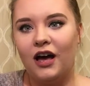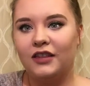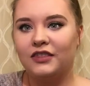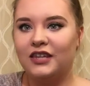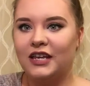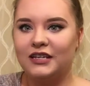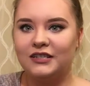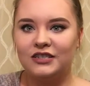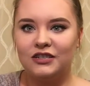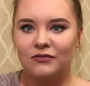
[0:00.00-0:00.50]

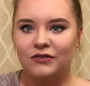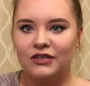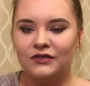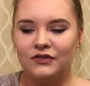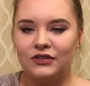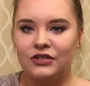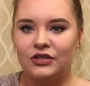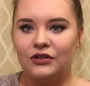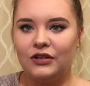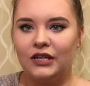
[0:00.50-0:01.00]
Thanks so much for
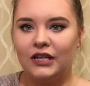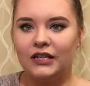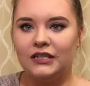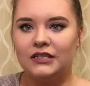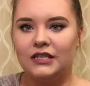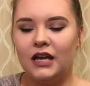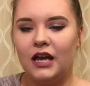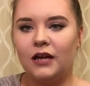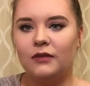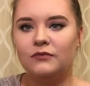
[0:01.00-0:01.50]
tuning in
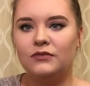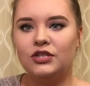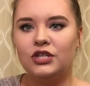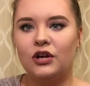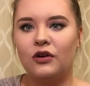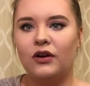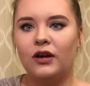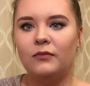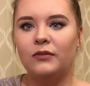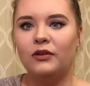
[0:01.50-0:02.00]
to
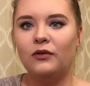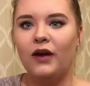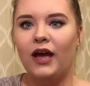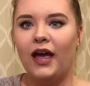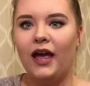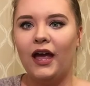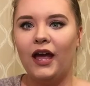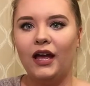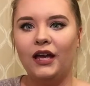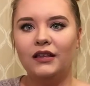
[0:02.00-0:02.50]
MJo
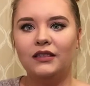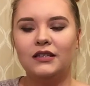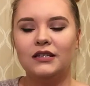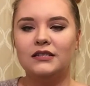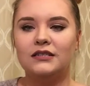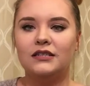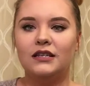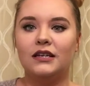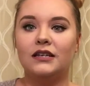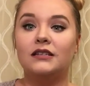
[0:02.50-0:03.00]
Mua.
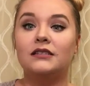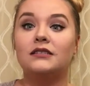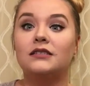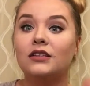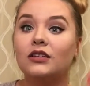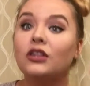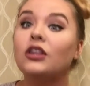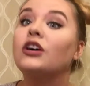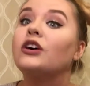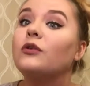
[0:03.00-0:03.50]
This is the
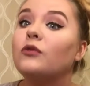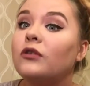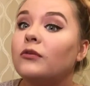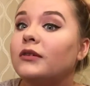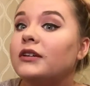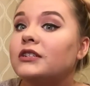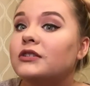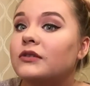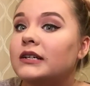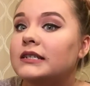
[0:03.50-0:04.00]
look we'll
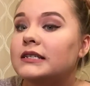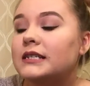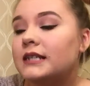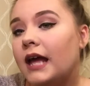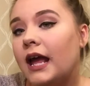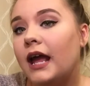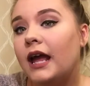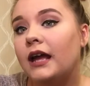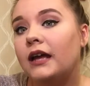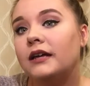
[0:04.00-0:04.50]
be doing
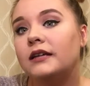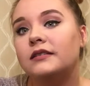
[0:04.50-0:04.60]
today.